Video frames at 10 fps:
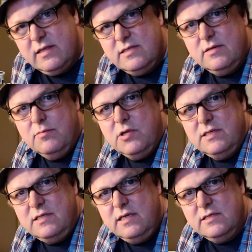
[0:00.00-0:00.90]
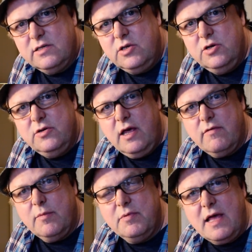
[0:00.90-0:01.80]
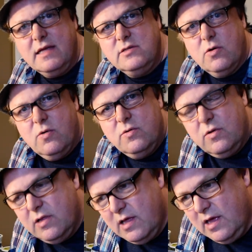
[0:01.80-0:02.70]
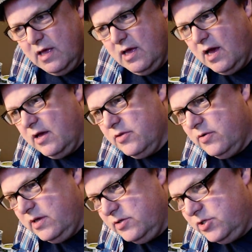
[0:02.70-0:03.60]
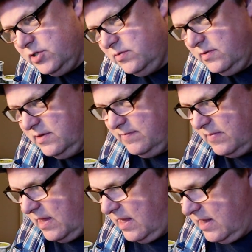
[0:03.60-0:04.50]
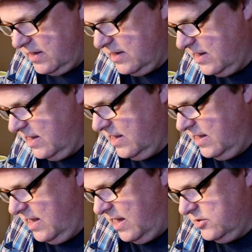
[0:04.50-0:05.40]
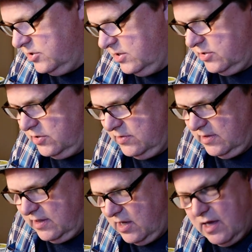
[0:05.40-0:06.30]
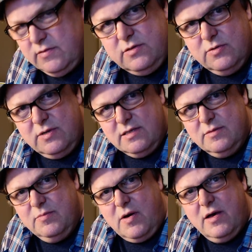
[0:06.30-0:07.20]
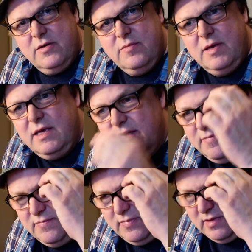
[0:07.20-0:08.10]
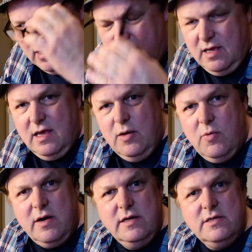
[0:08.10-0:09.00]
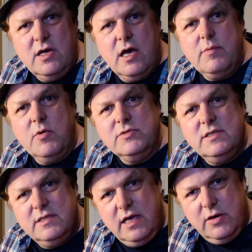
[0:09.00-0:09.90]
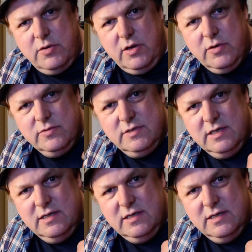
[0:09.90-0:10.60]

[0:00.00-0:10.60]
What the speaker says: the simplicity and security of it, but that's a whole other issue, and I should have turned the thing off so it doesn't bother me. Wanted to talk about stereos,